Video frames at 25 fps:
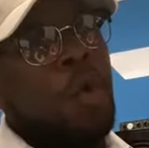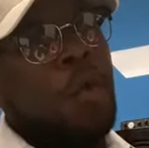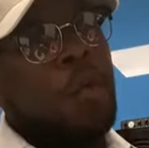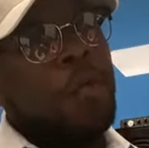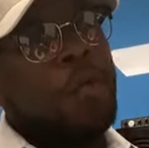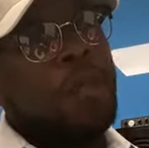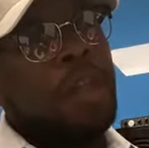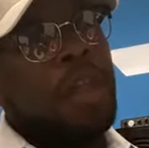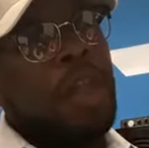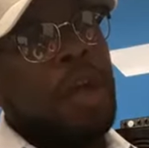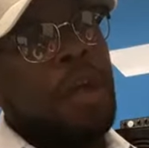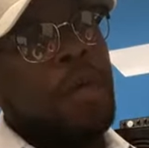
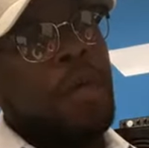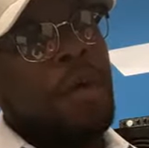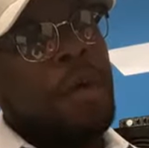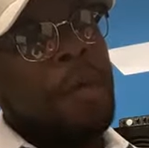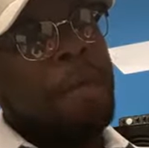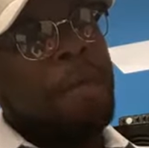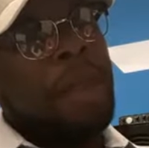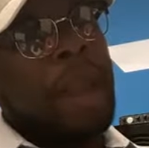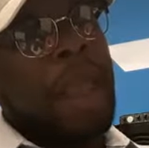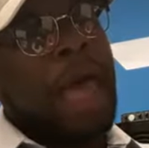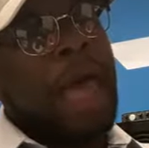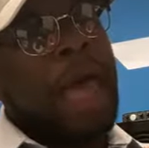groups, there
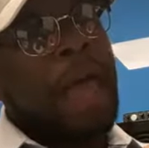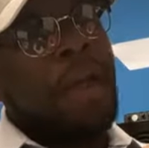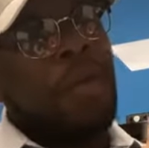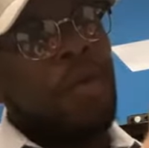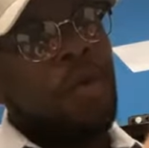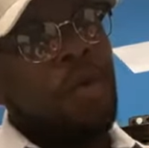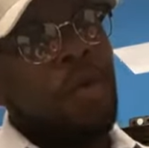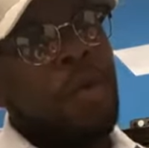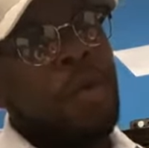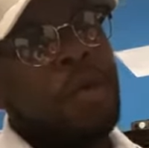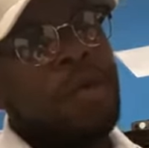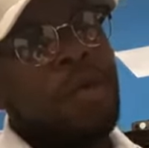were
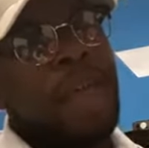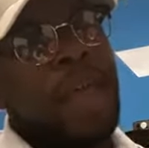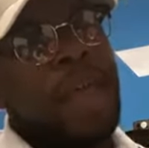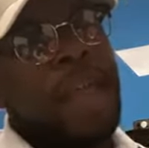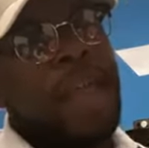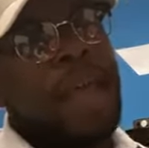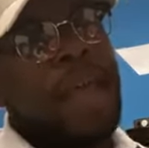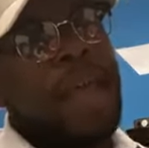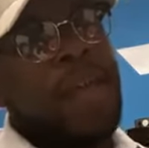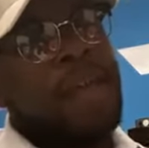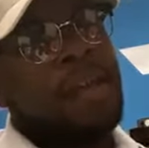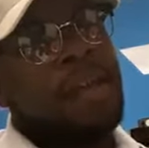black groups
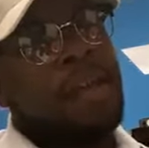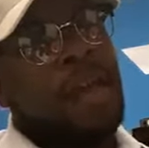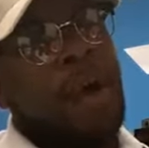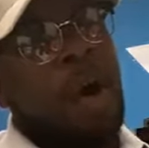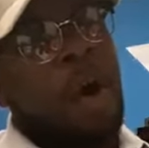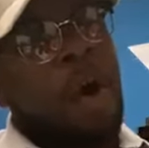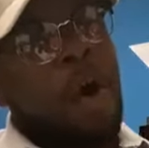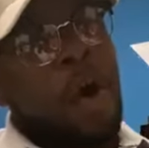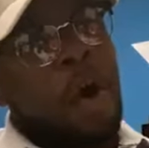that had